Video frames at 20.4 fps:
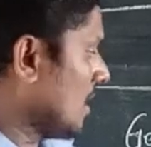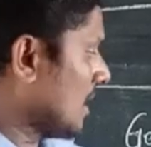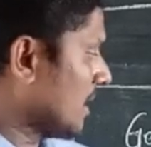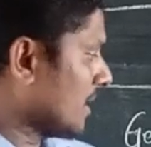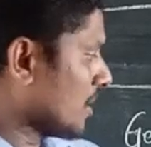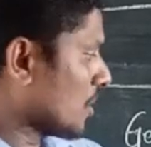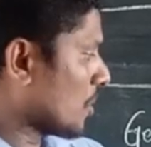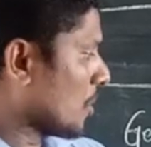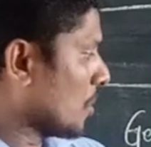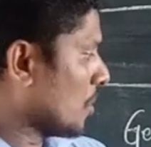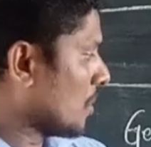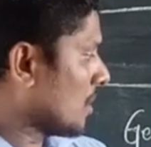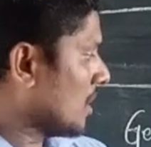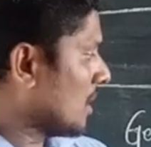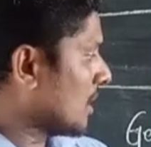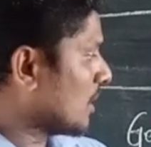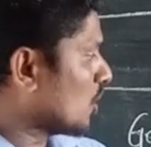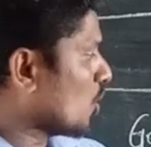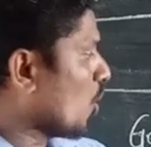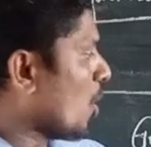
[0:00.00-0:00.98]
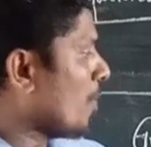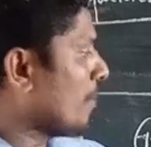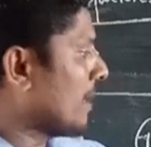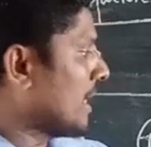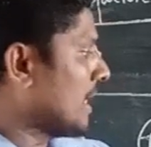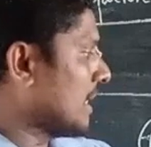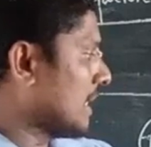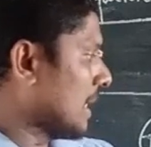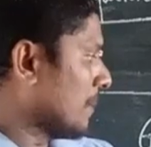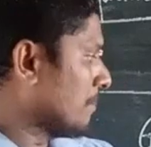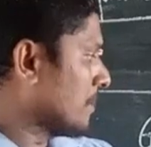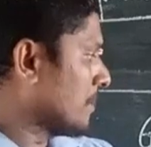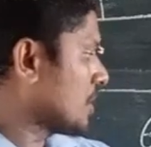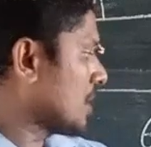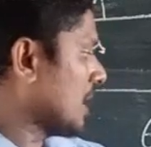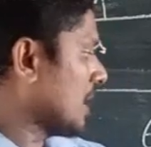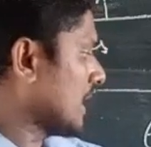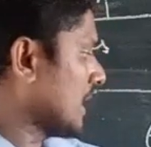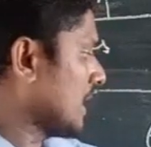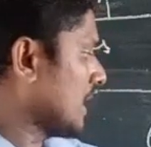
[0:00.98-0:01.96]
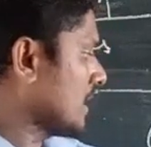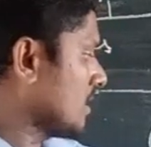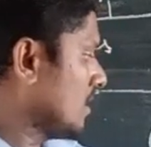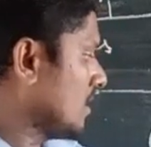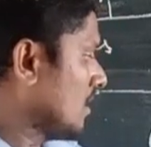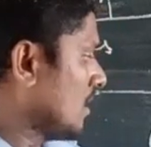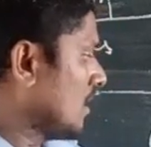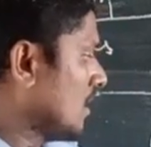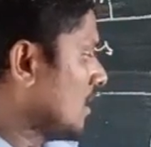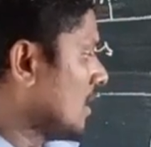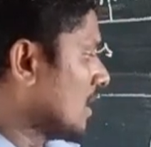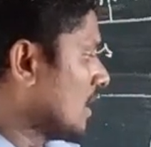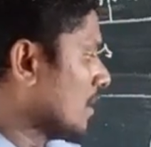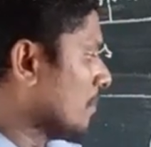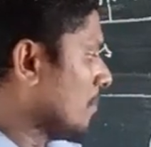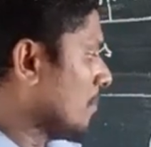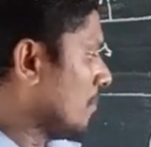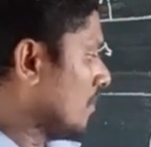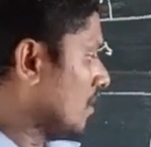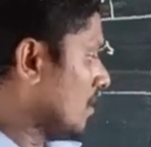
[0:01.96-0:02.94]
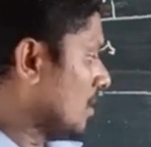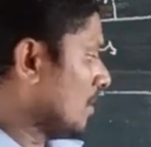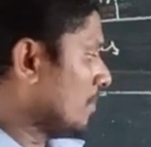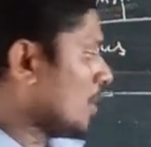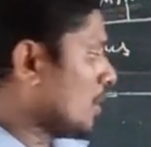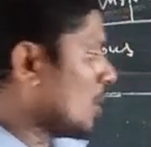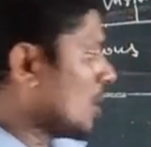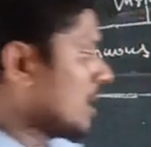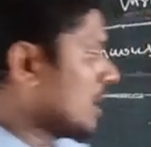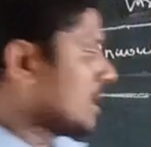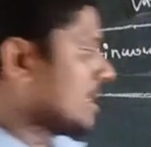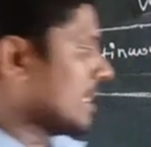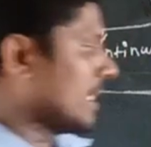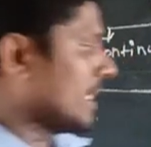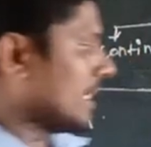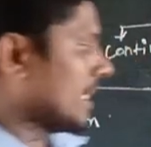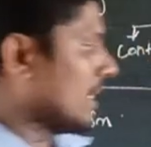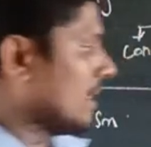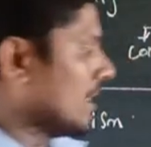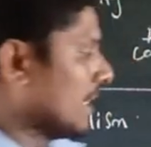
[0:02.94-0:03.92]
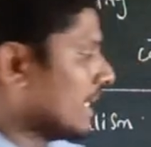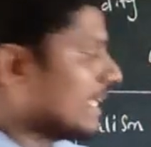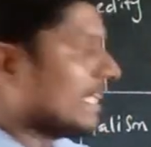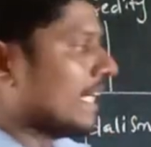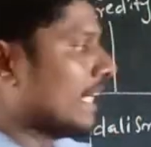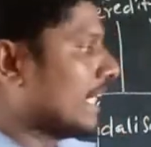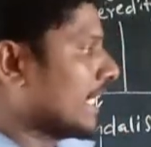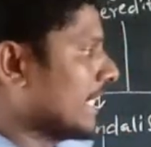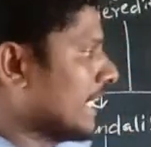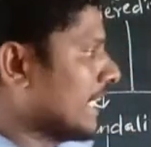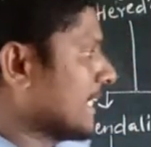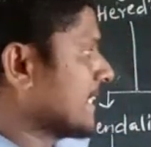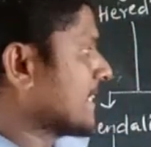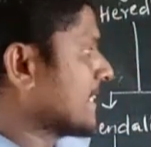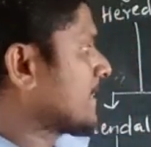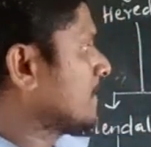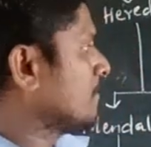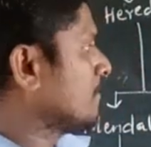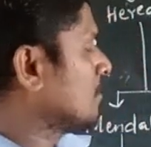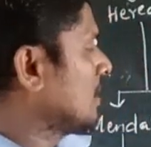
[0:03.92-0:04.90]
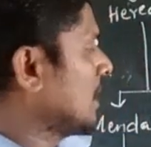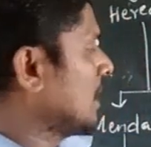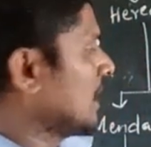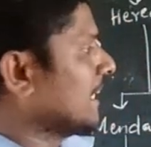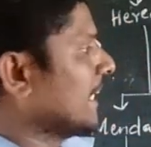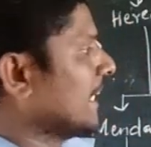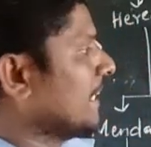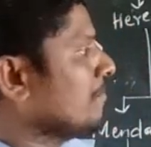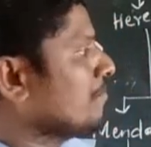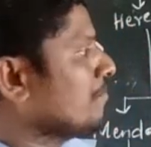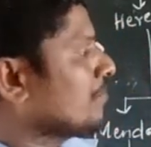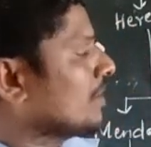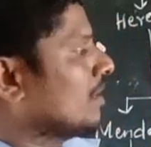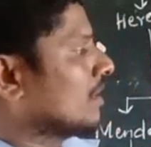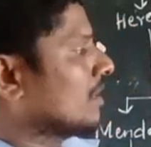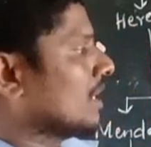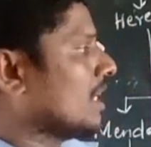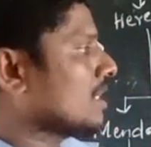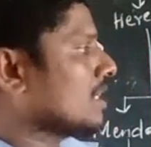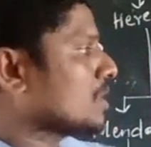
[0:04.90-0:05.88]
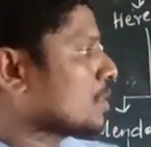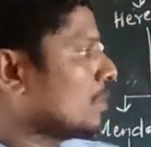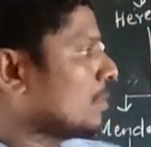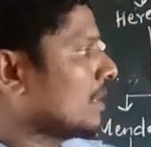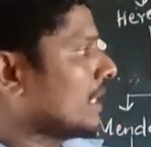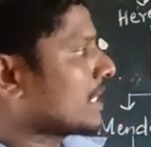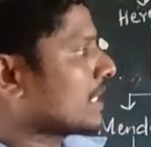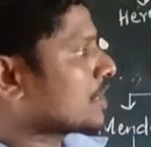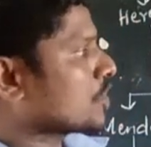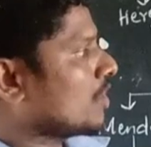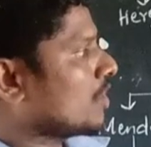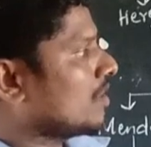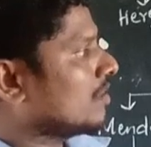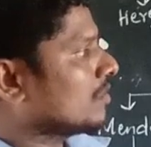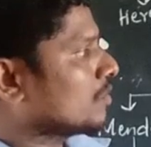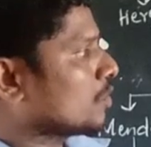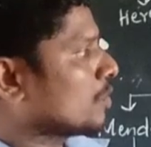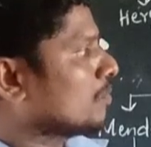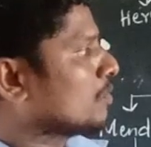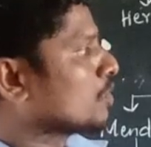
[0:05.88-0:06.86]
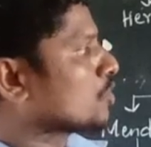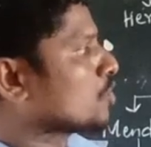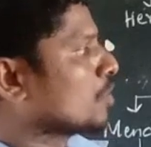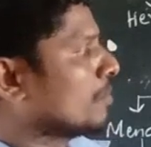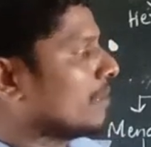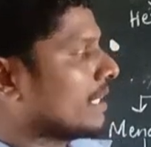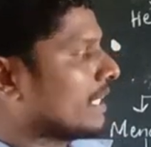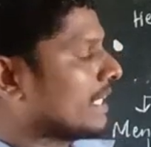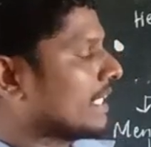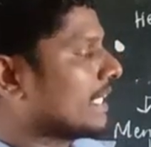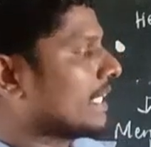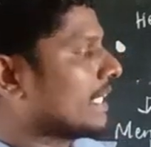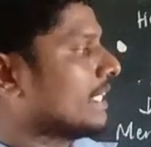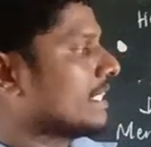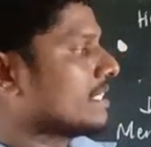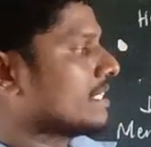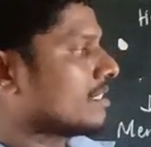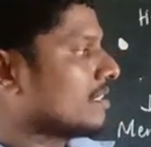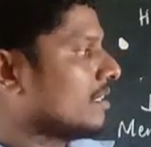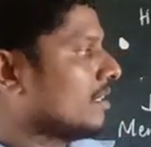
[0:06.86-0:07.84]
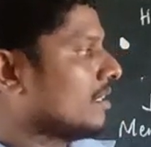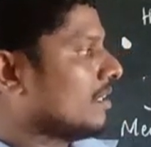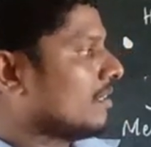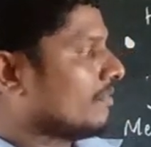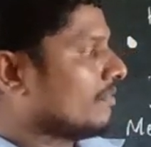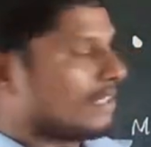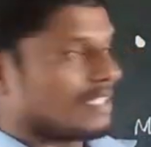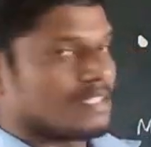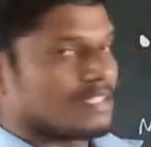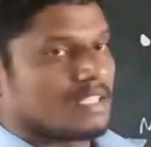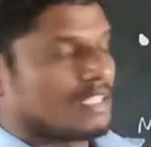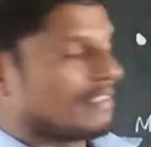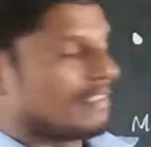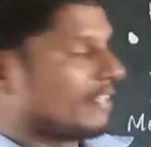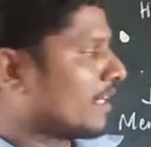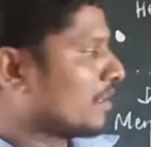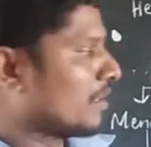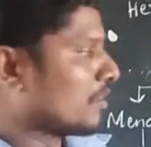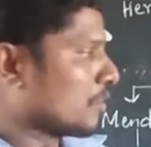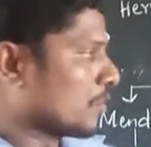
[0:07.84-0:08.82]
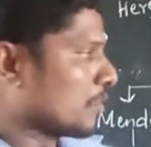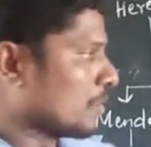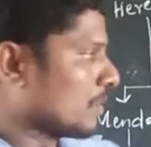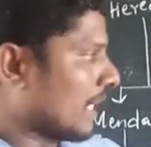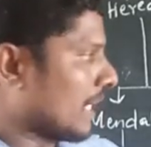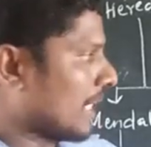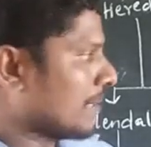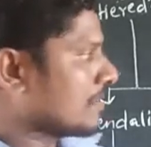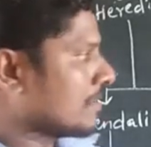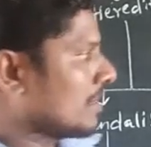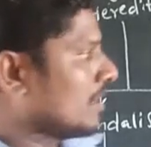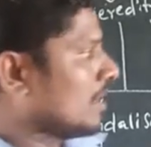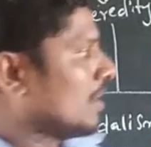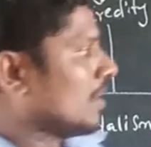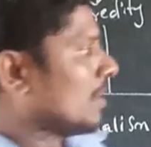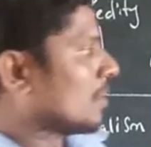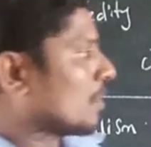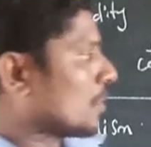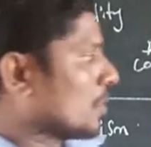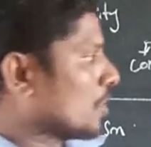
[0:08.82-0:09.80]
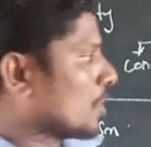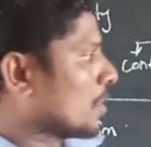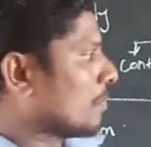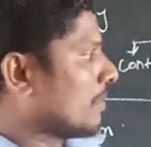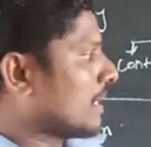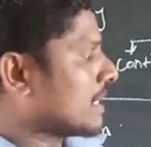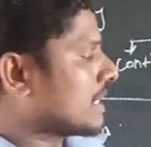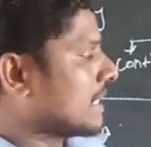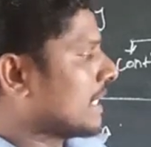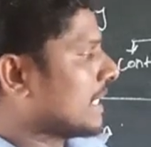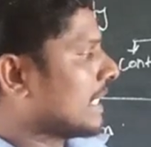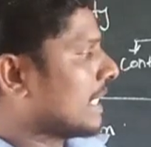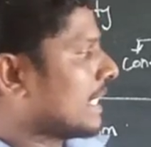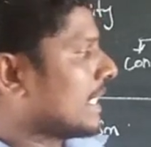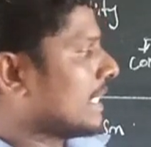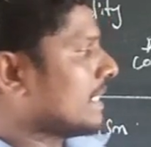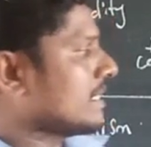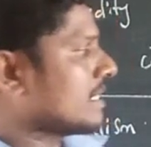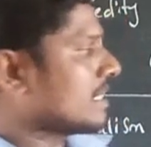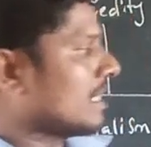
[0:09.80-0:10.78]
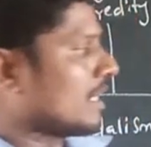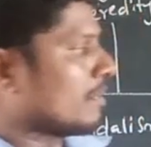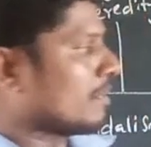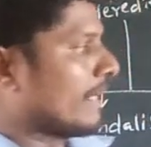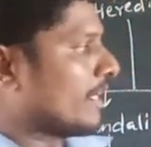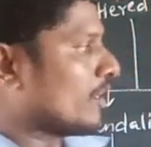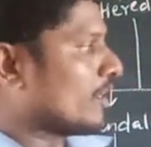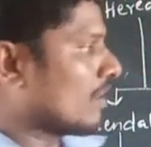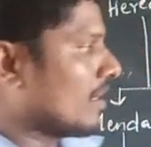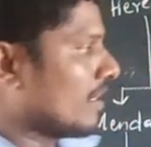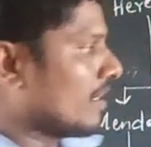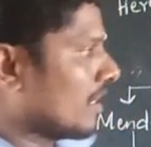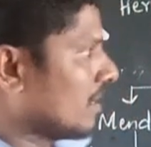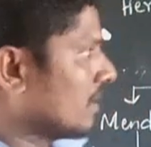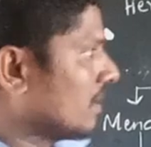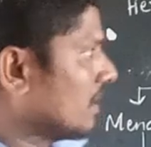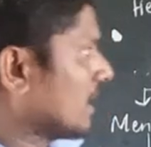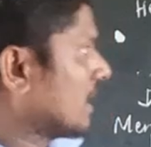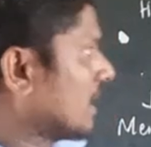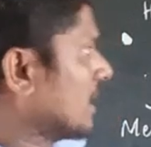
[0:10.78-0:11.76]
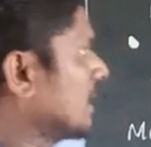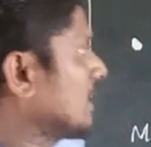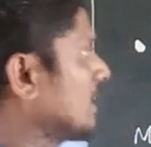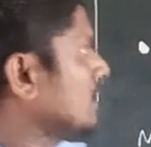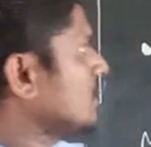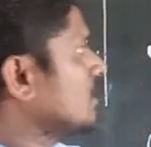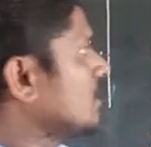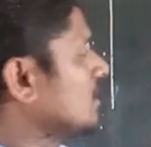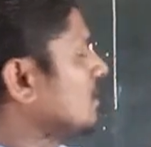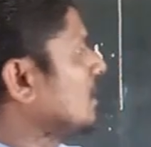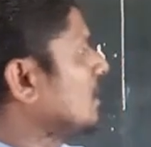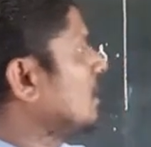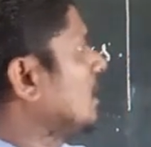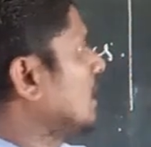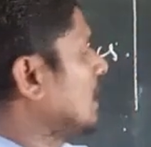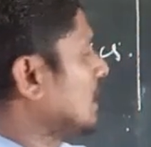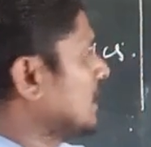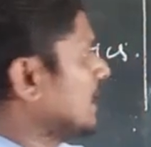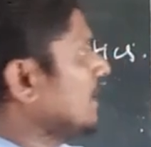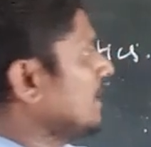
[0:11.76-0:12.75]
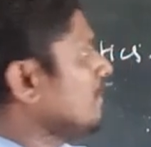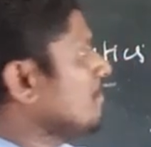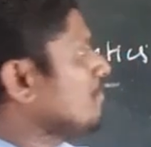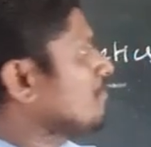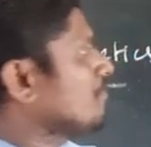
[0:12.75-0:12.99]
include dominant epistatic and polygenic inheritance. And then the last one, extra chromosomal inheritance, further divided into 2 types: chloroplast inheritance and mitochondrial inheritance. And then